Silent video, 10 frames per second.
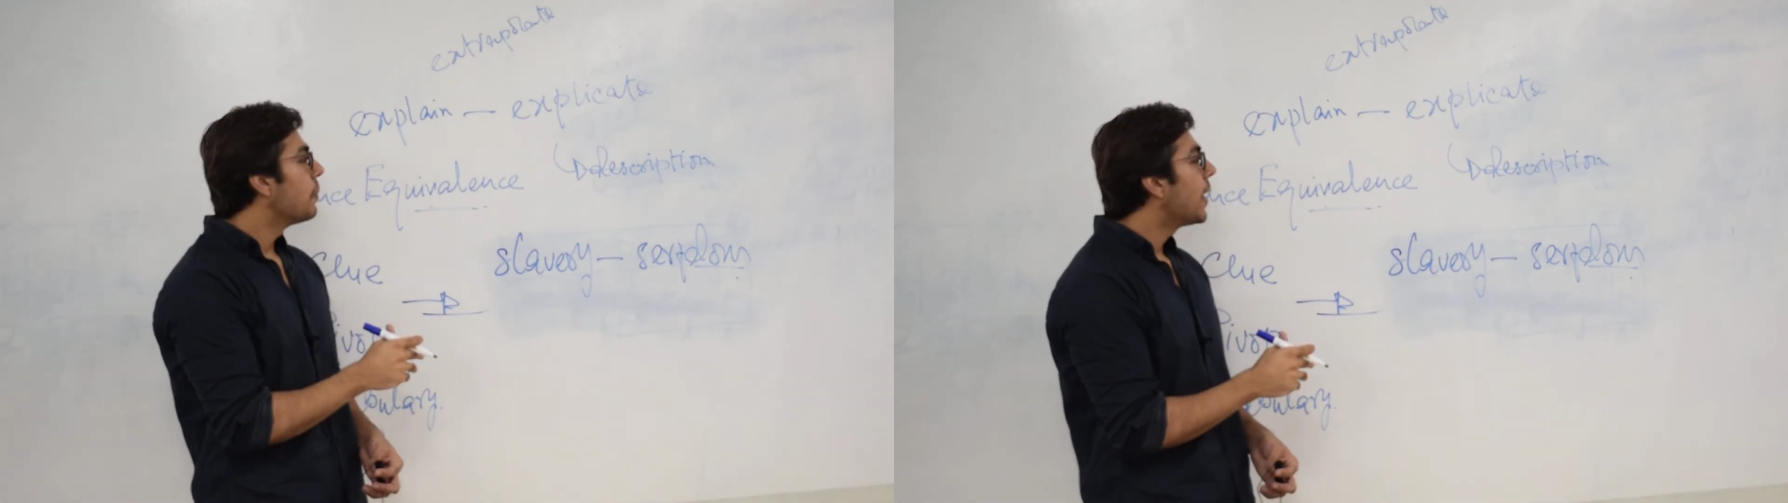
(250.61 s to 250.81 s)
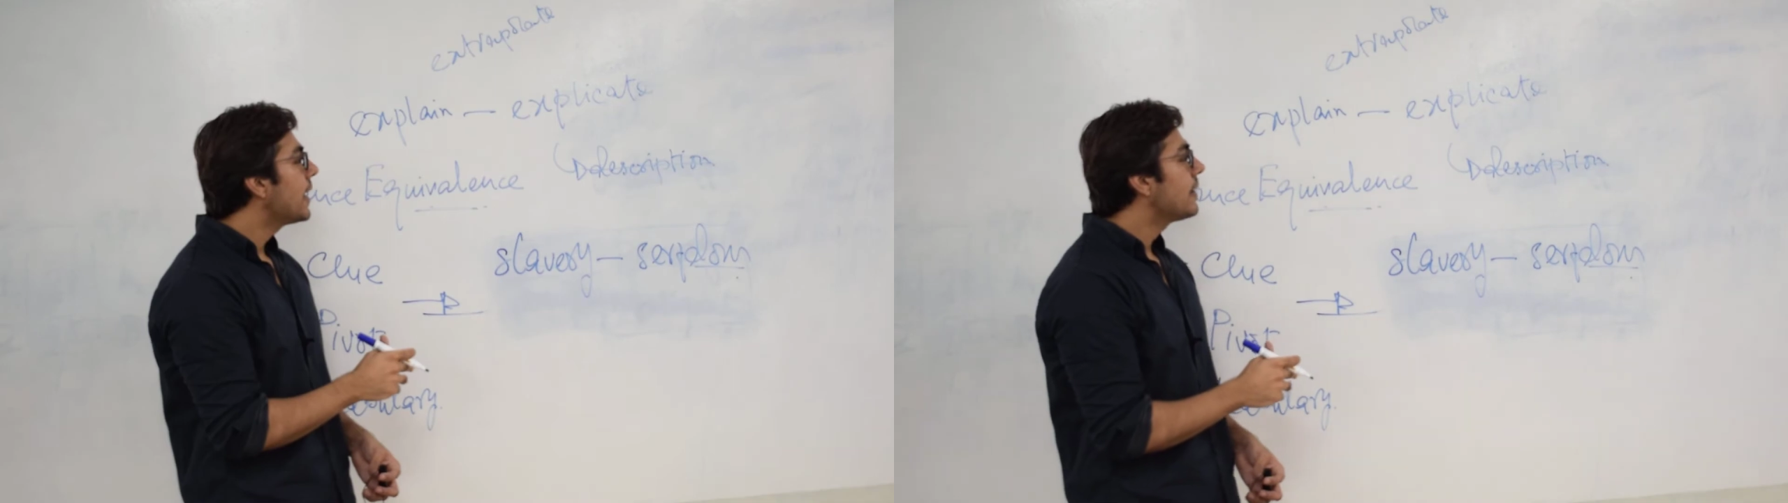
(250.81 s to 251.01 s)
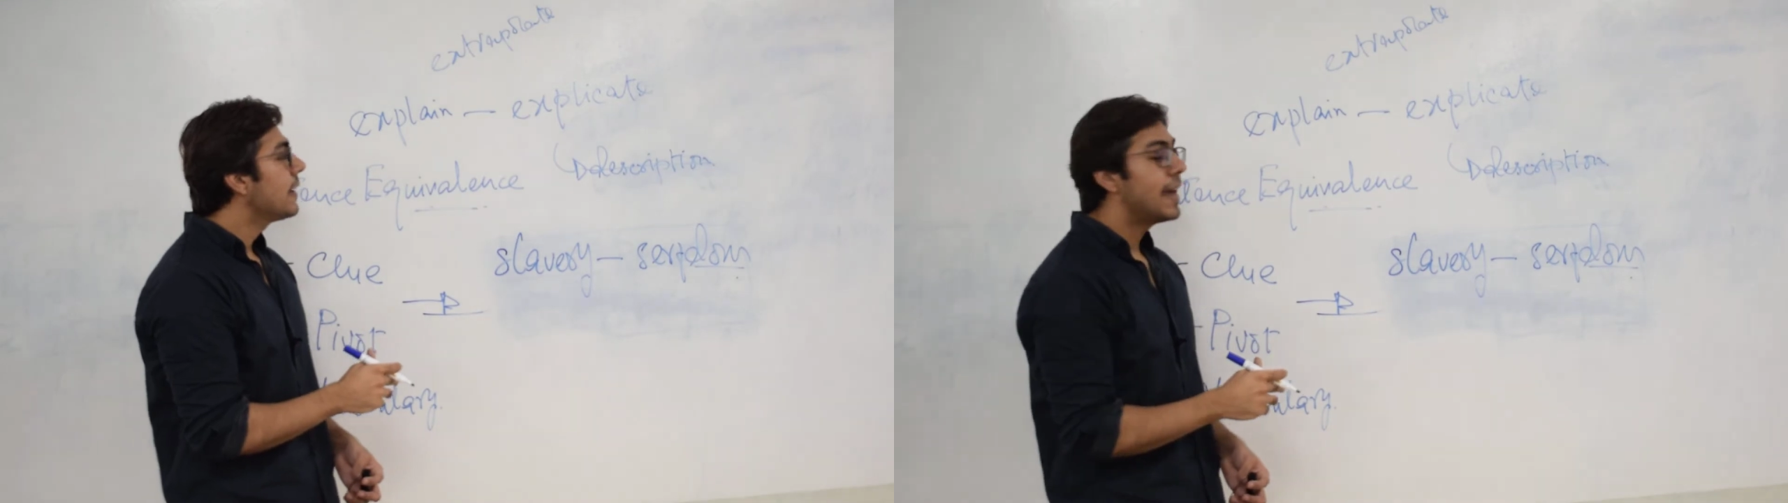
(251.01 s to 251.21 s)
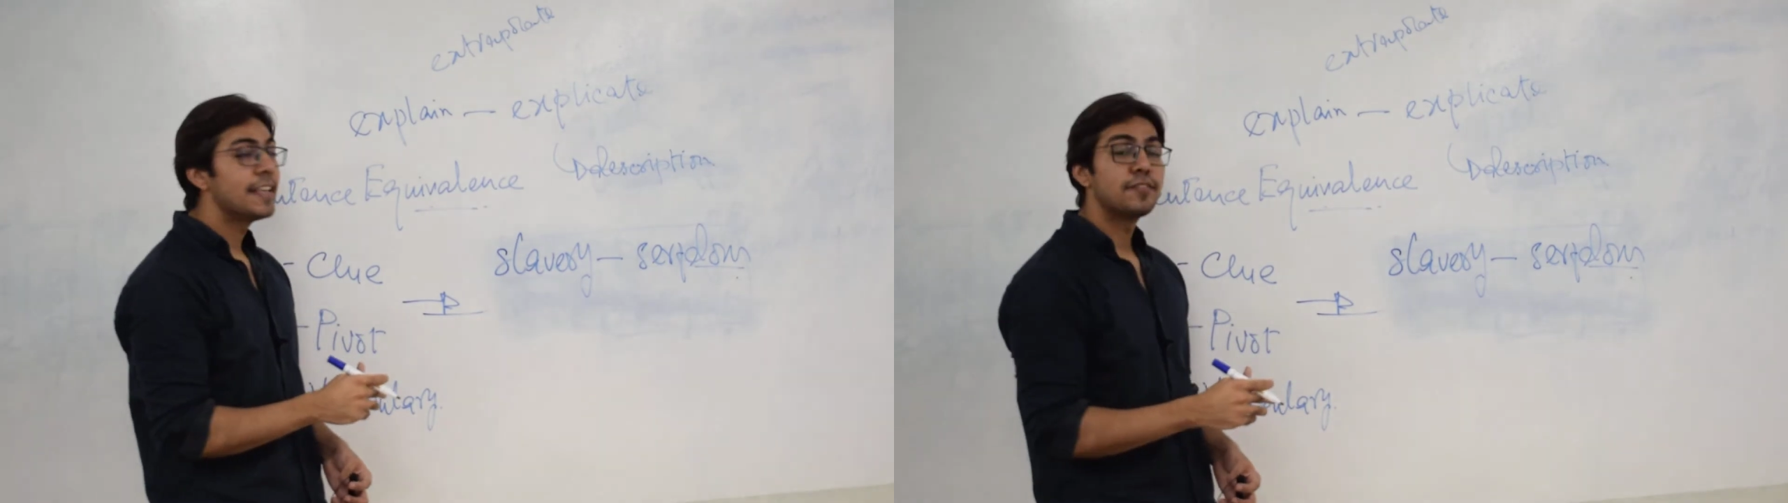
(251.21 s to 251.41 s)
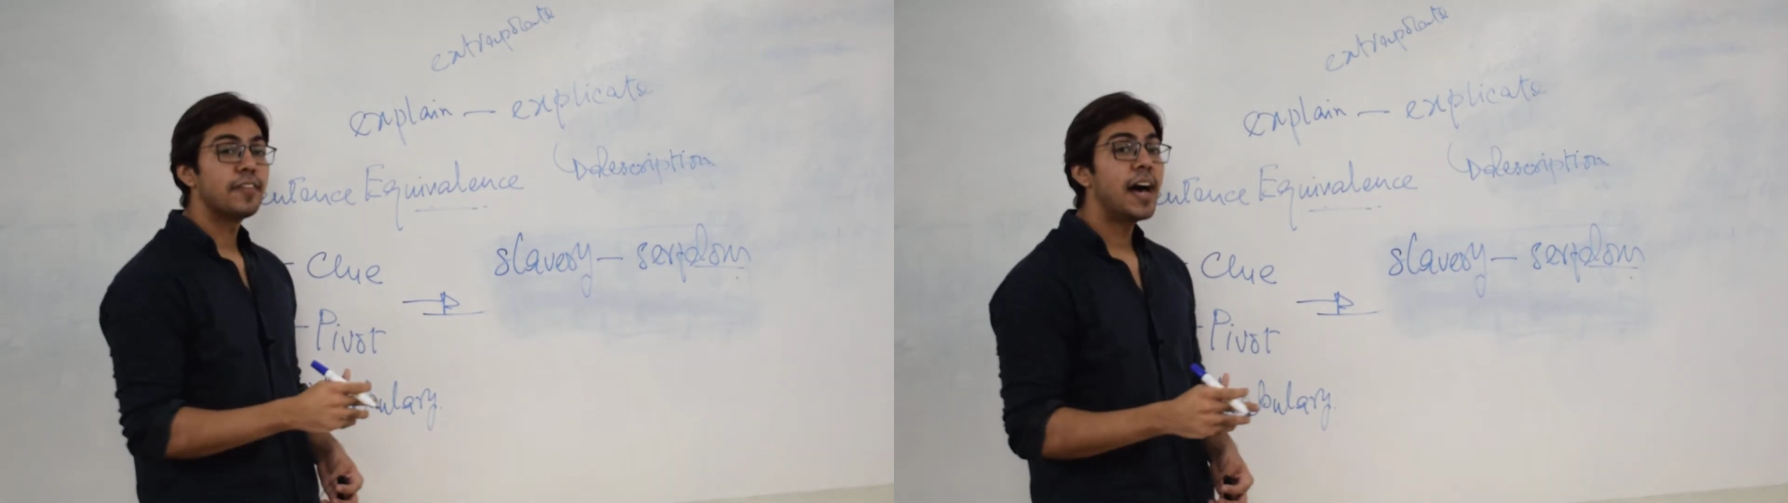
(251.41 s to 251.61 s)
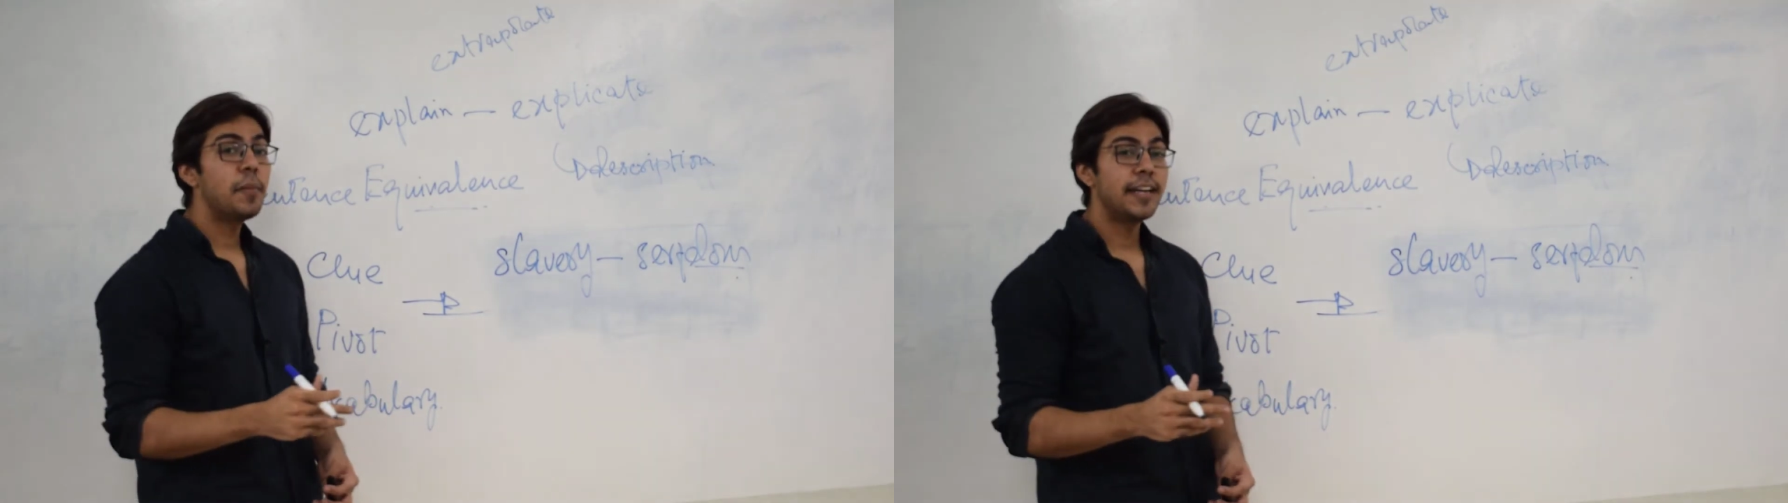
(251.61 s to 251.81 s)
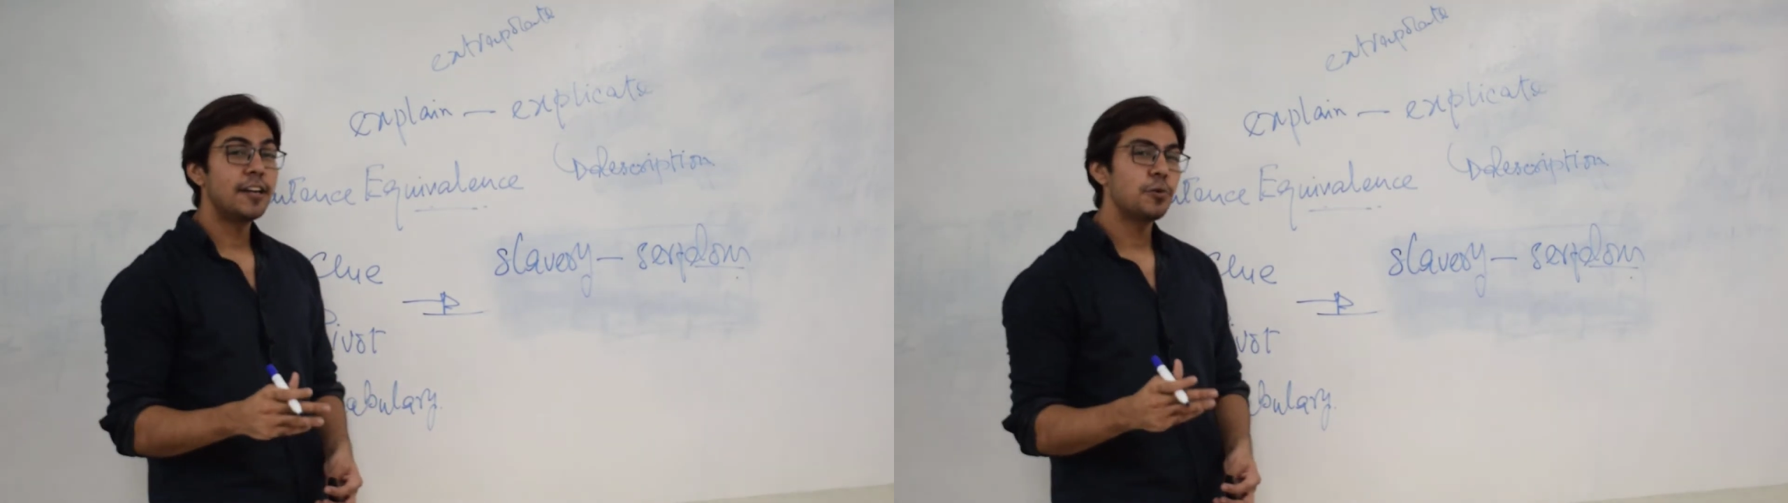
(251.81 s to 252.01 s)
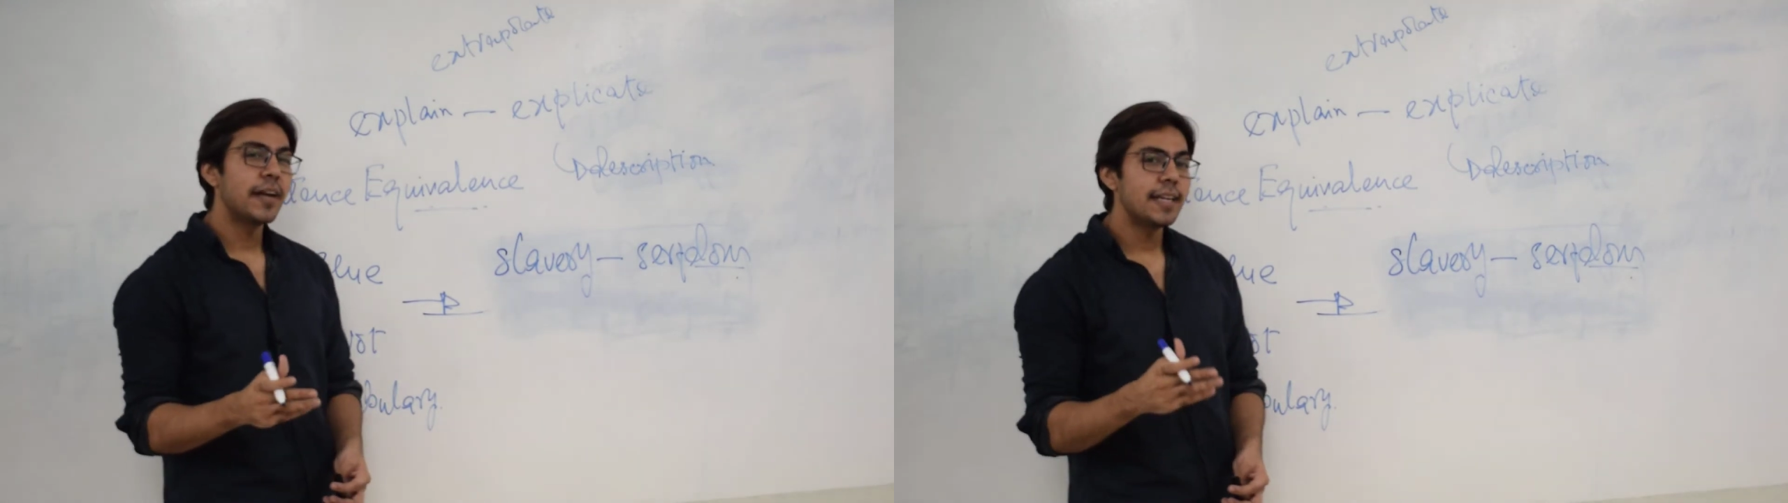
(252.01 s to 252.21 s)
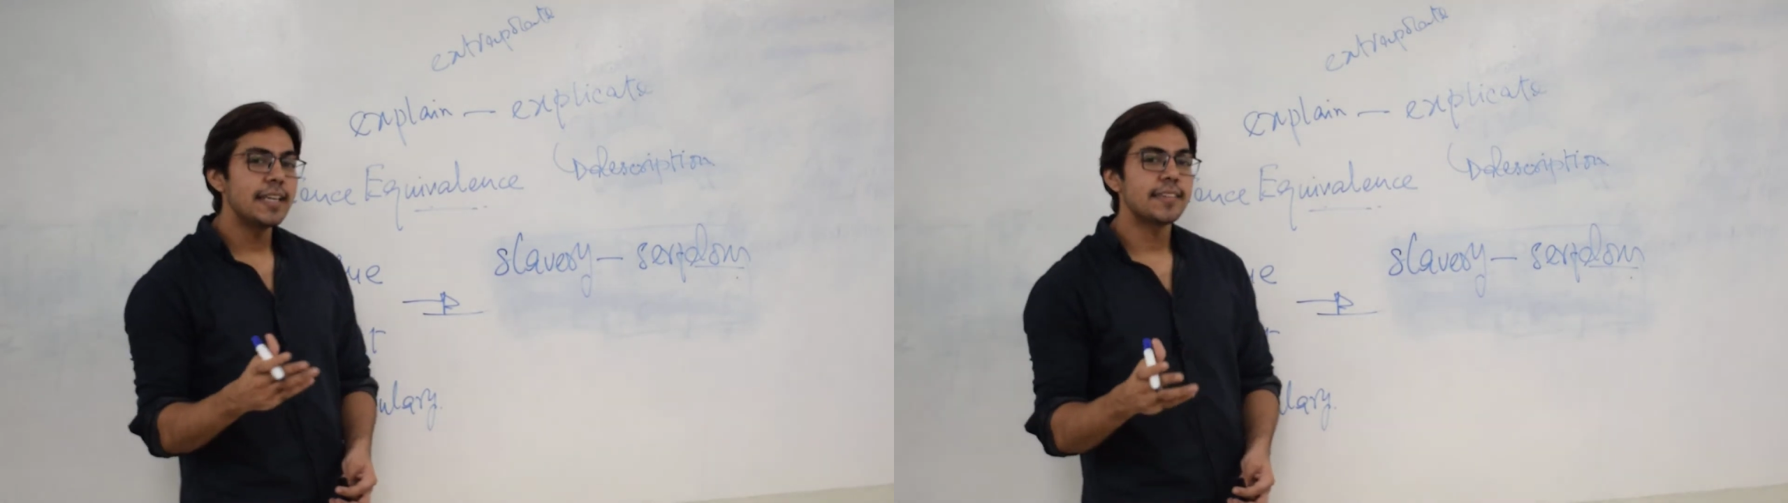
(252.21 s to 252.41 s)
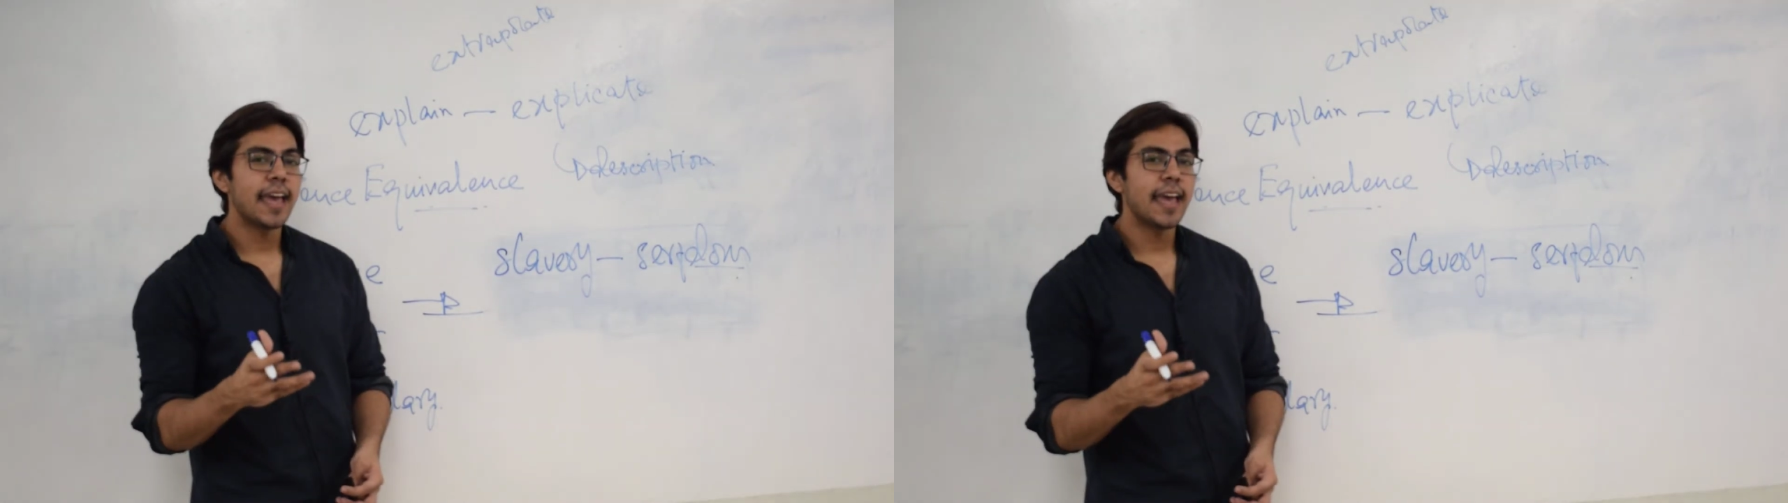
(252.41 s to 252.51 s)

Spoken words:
But it's far better to at least